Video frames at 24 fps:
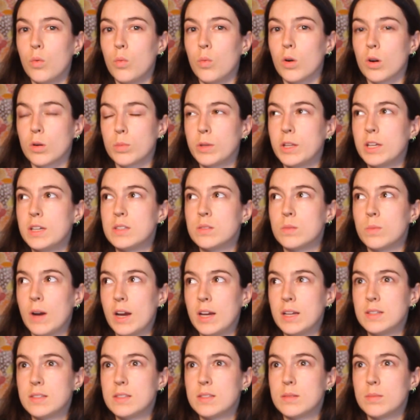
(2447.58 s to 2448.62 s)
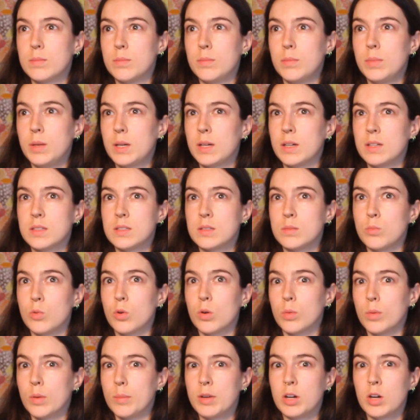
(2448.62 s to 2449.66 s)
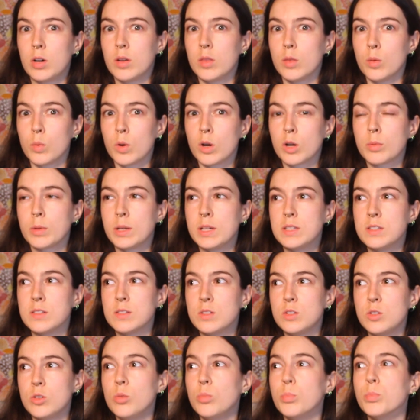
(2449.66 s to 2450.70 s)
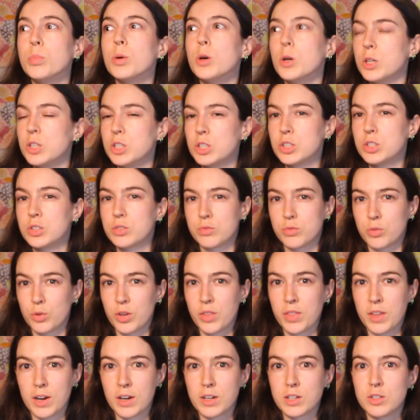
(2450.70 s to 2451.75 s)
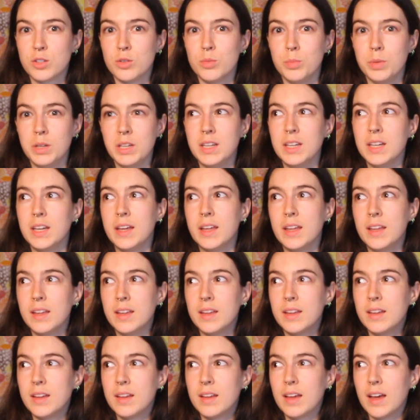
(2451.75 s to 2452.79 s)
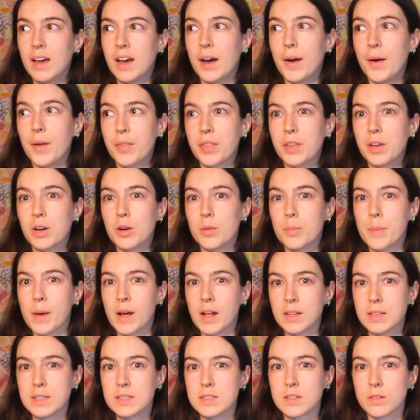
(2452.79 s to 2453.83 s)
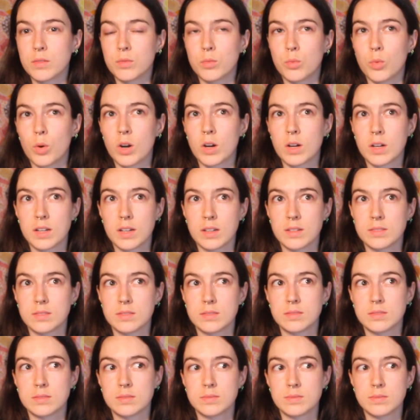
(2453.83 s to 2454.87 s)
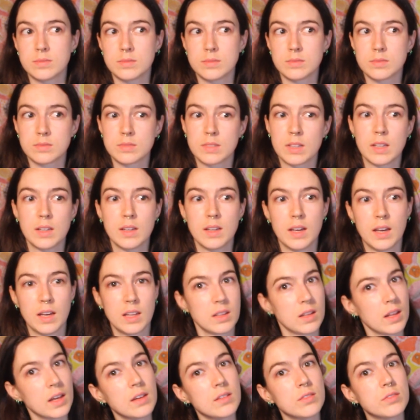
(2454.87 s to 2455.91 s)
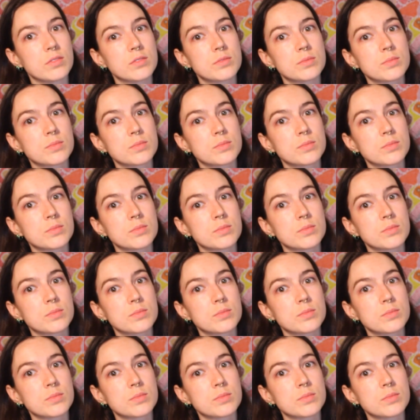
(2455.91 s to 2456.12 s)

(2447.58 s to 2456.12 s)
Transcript: workplace rights, because more women are in the workplace to push for there to be a healthier balance of work and life.